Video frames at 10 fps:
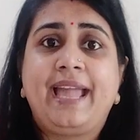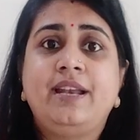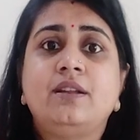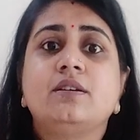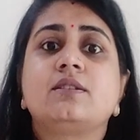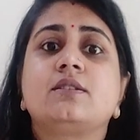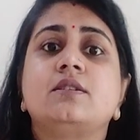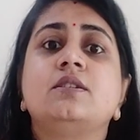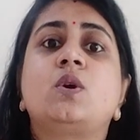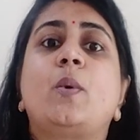and
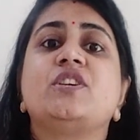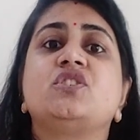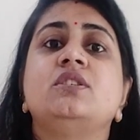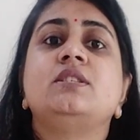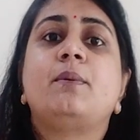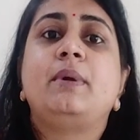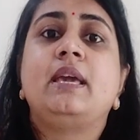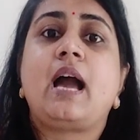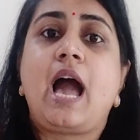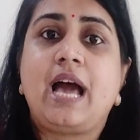certain questions are
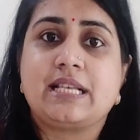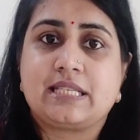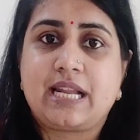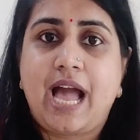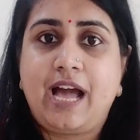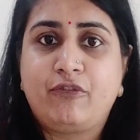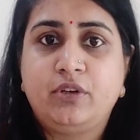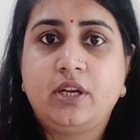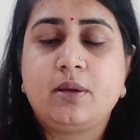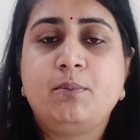being asked
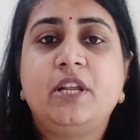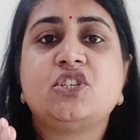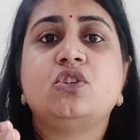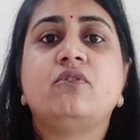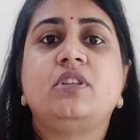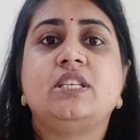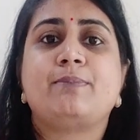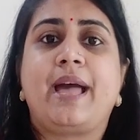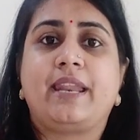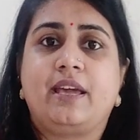after completion of these
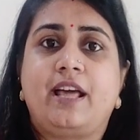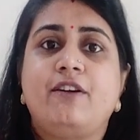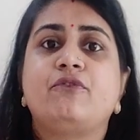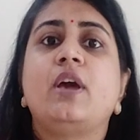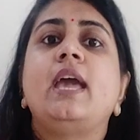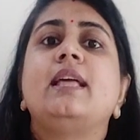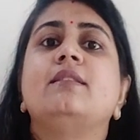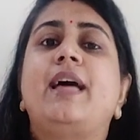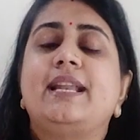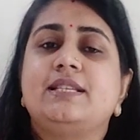paragraphs,
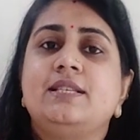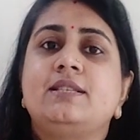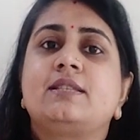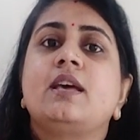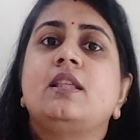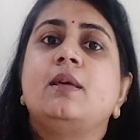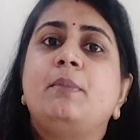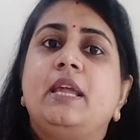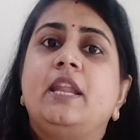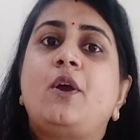that is the
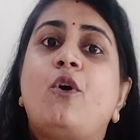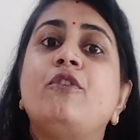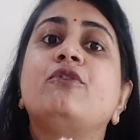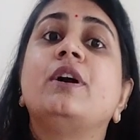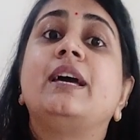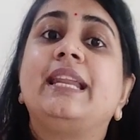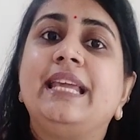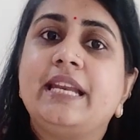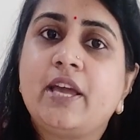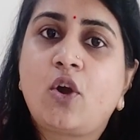meaning of
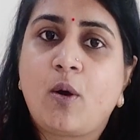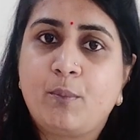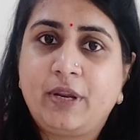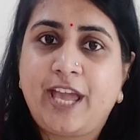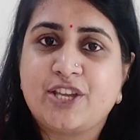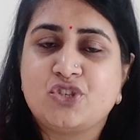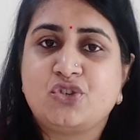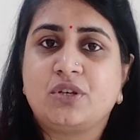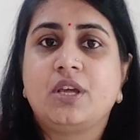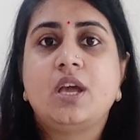reading
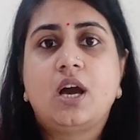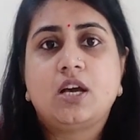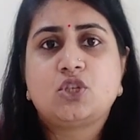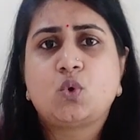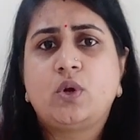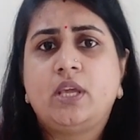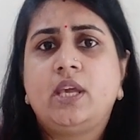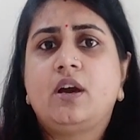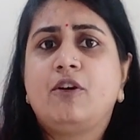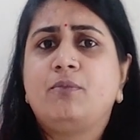comprehension. A
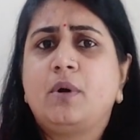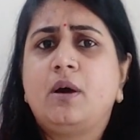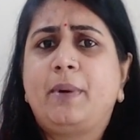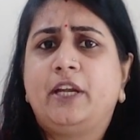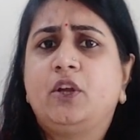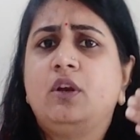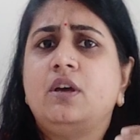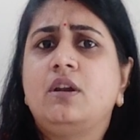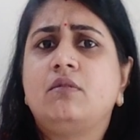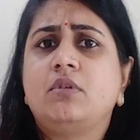story, a
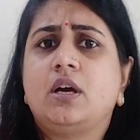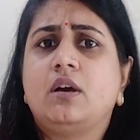particular